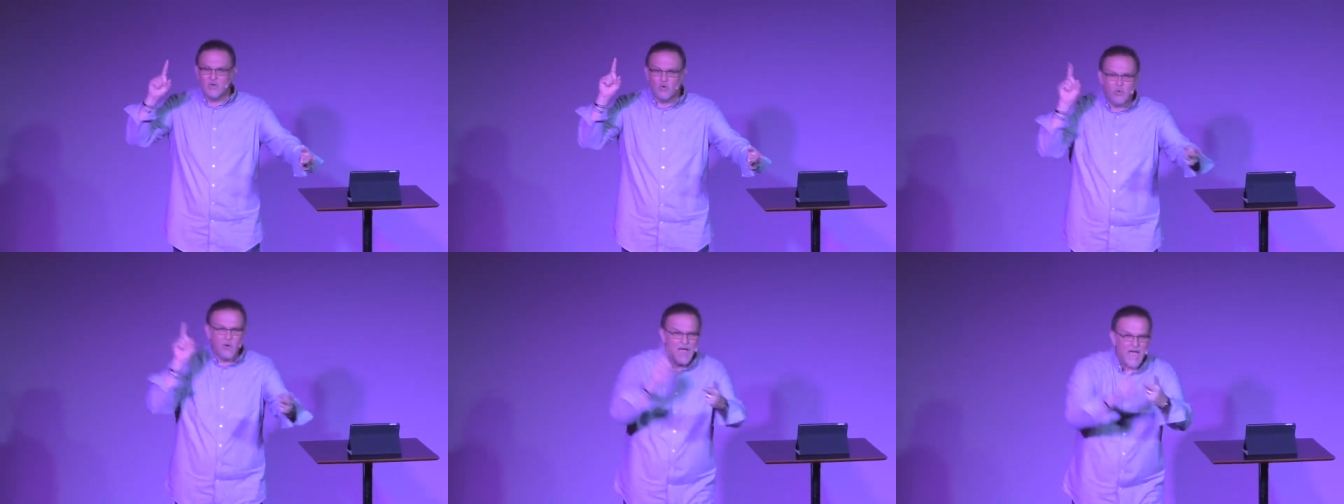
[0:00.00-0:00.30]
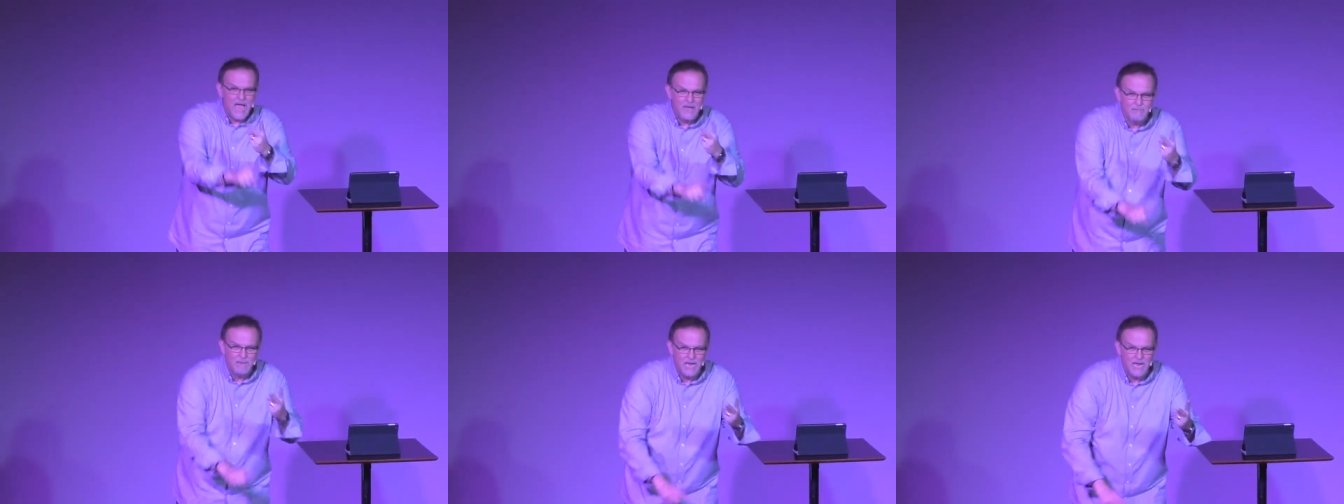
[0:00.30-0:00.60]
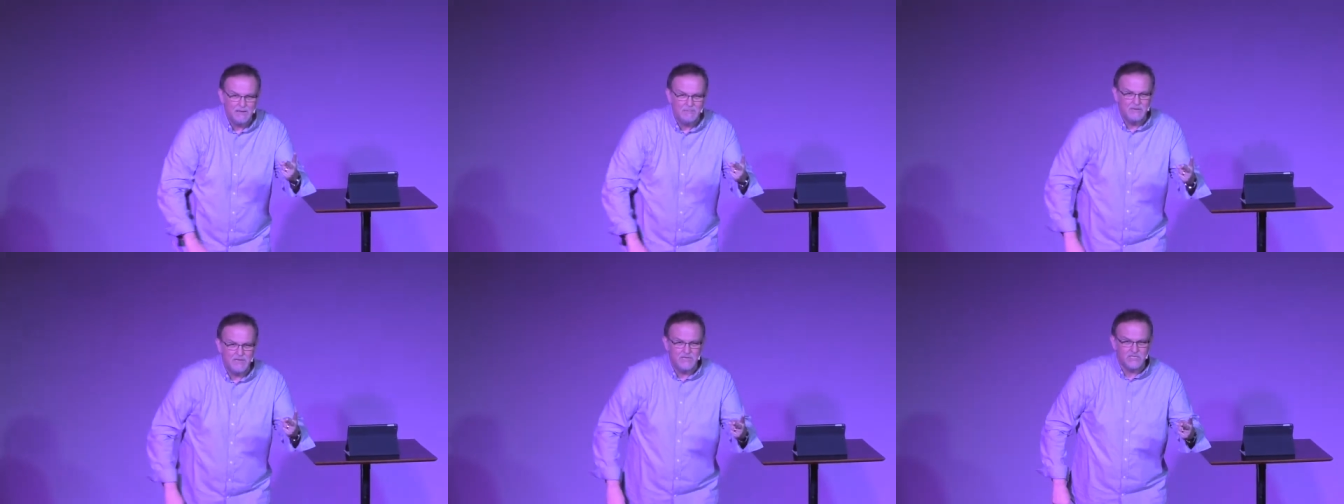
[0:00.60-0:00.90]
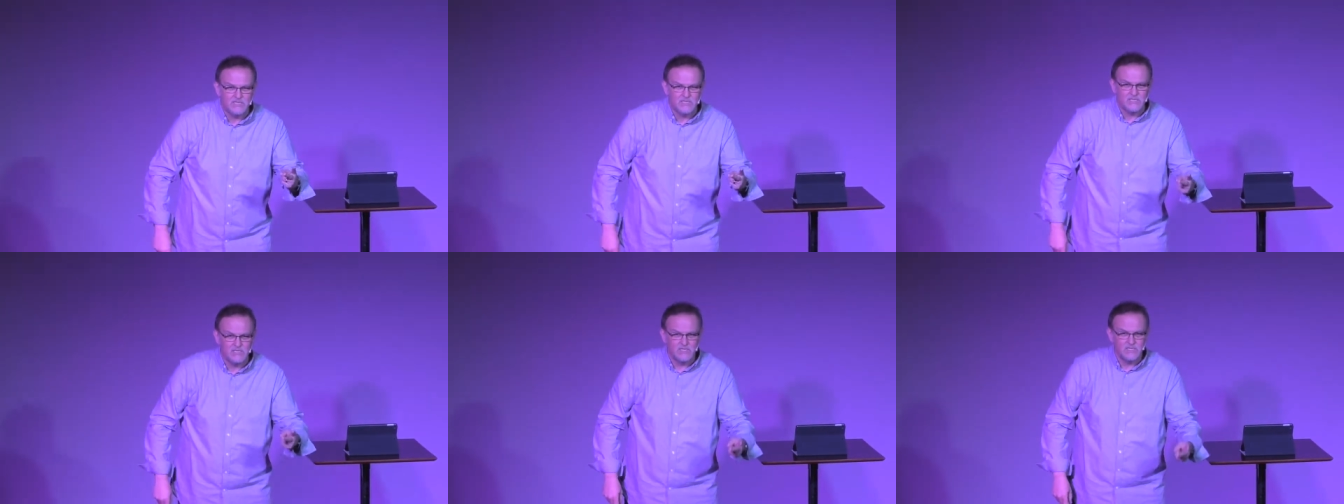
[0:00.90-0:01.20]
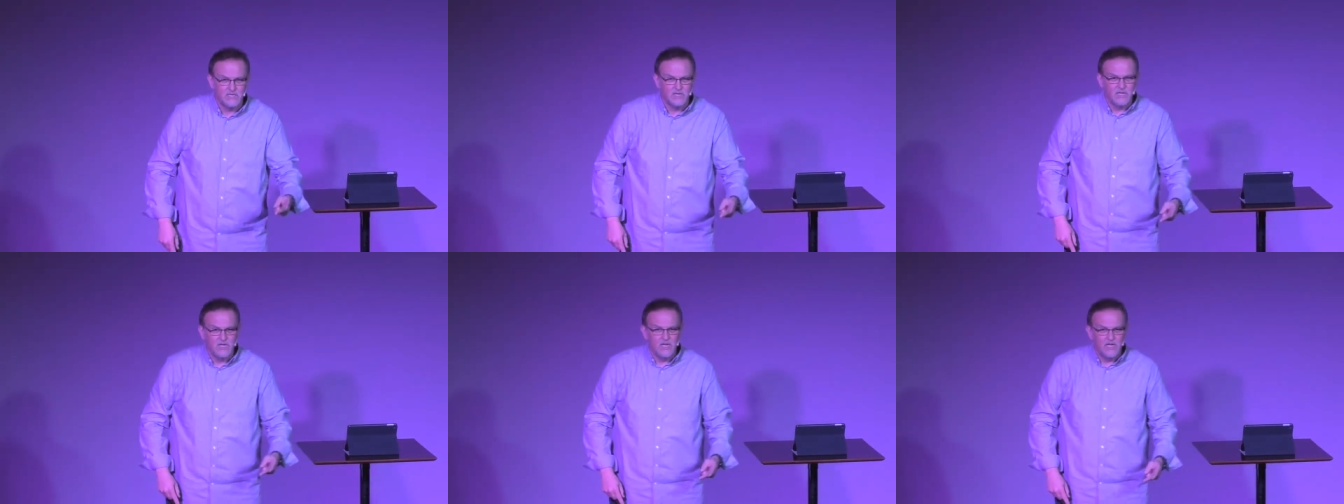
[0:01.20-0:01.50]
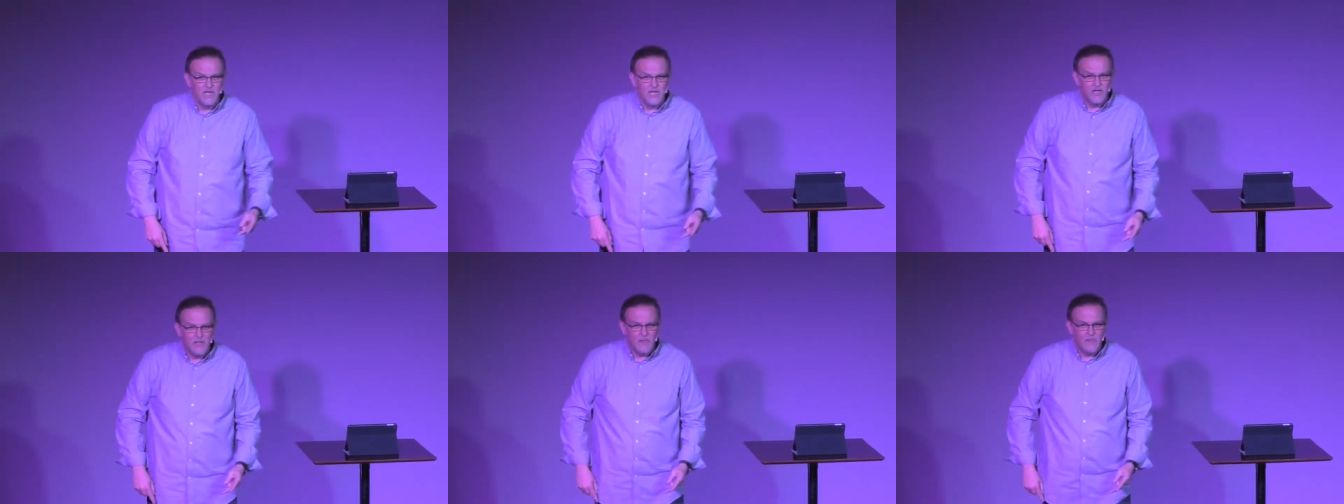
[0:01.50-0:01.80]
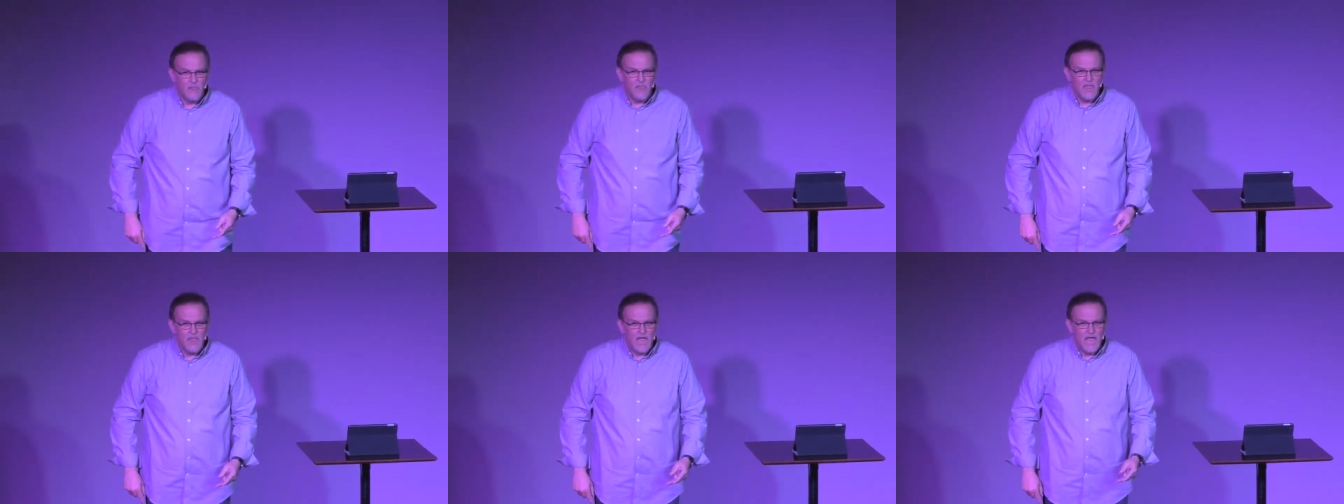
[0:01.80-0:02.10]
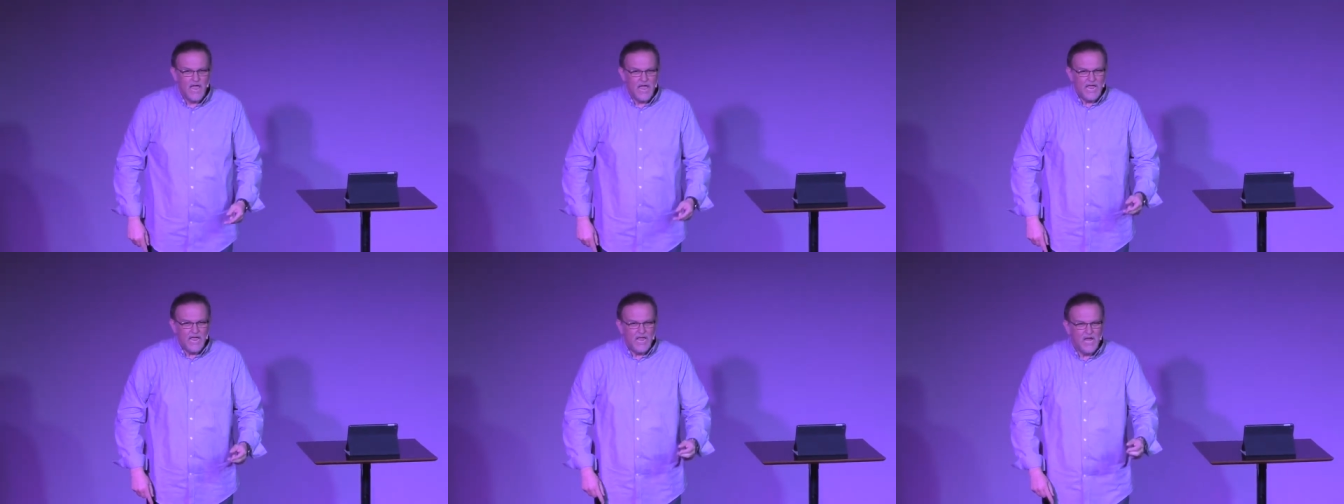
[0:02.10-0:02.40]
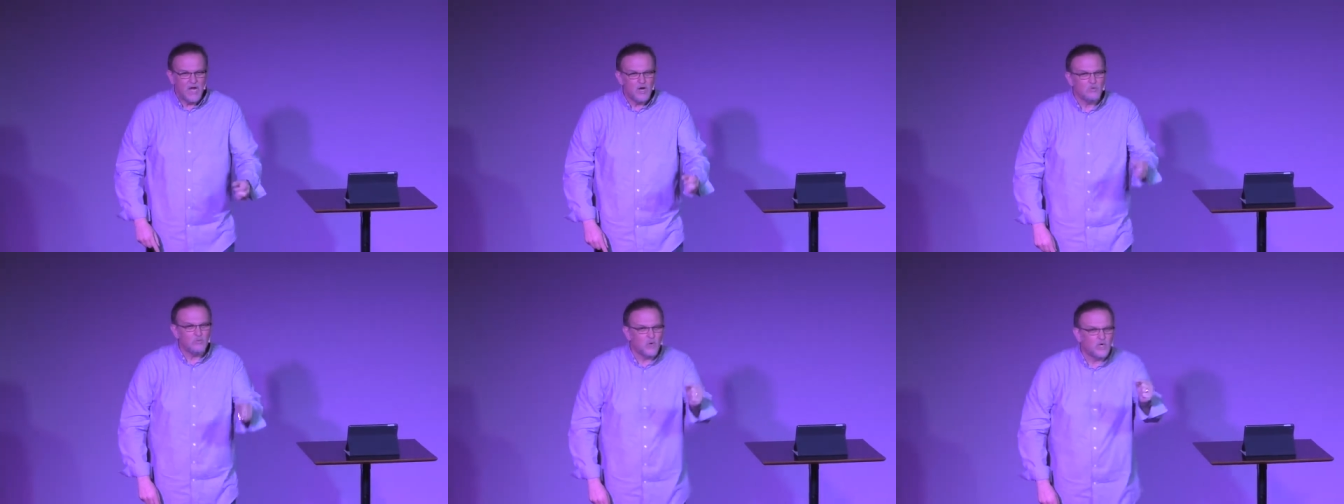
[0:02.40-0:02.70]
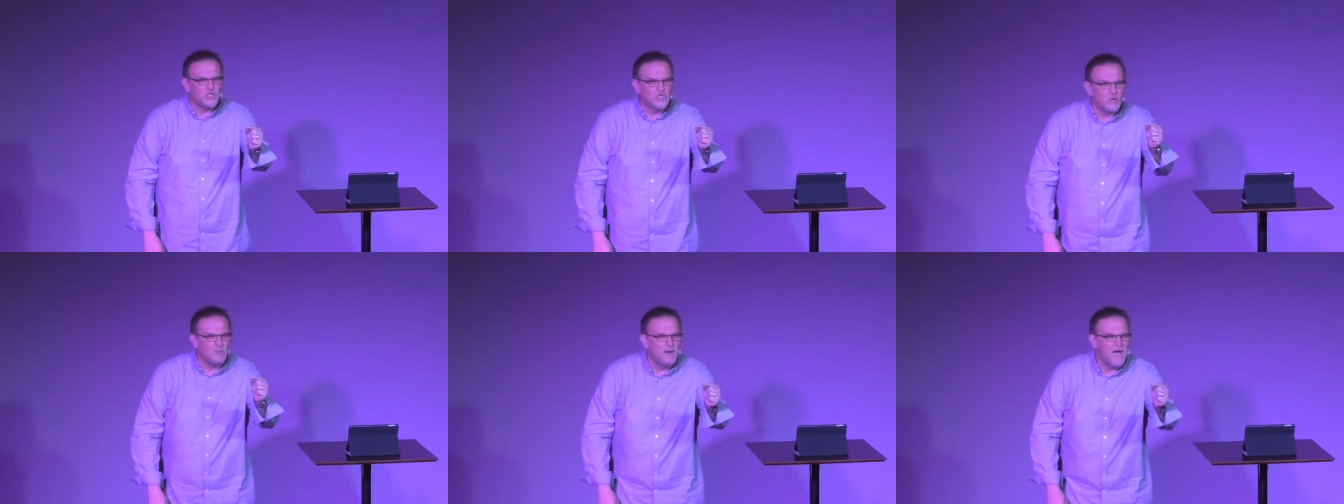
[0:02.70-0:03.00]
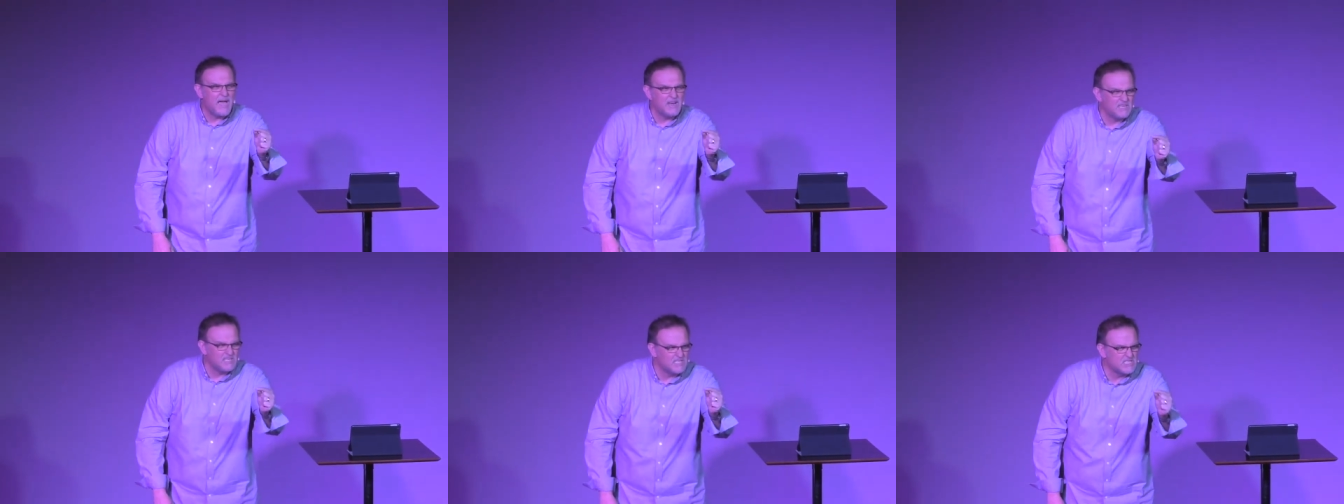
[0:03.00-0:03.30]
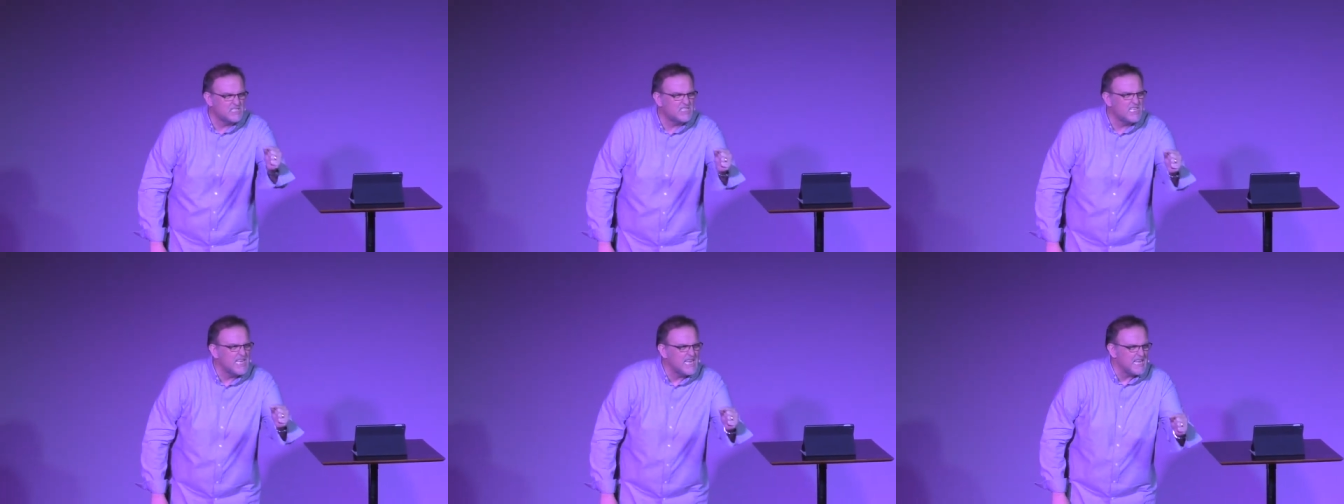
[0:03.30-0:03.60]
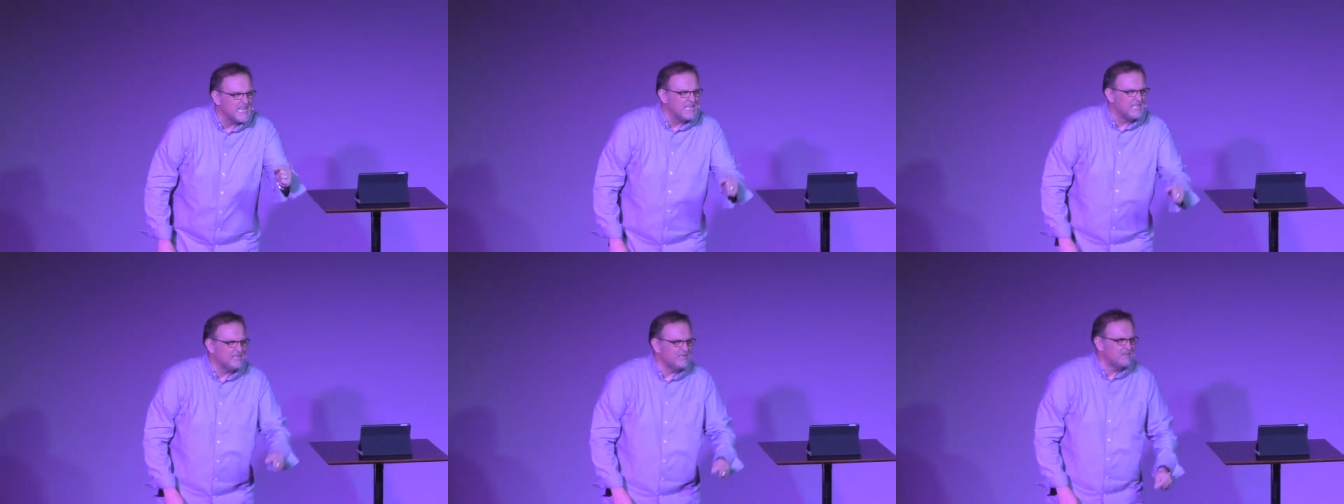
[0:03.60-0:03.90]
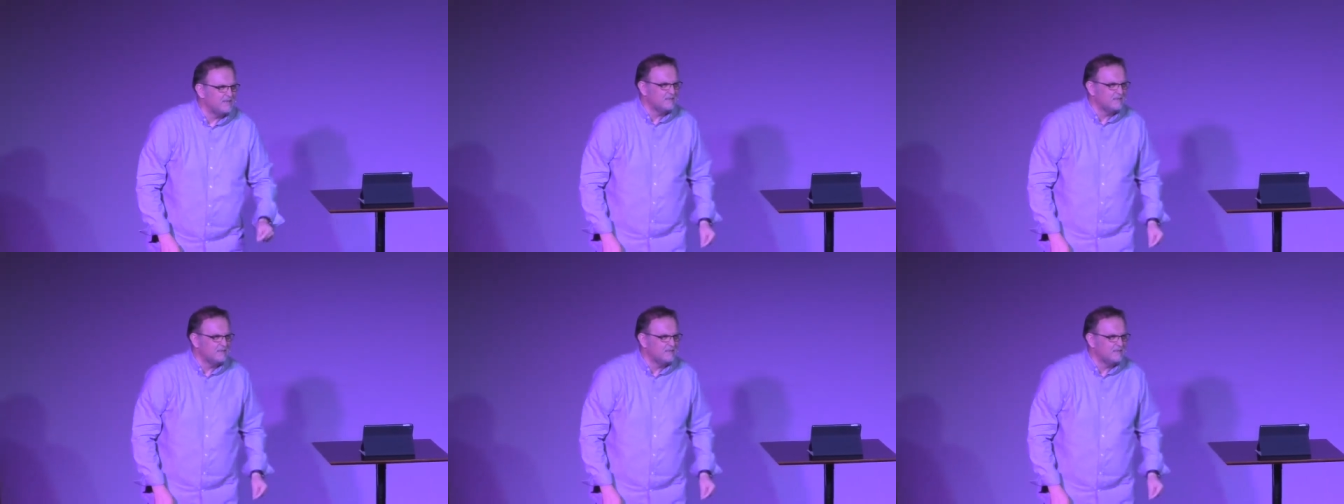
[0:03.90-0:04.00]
crybabies. Here's what you're about to see.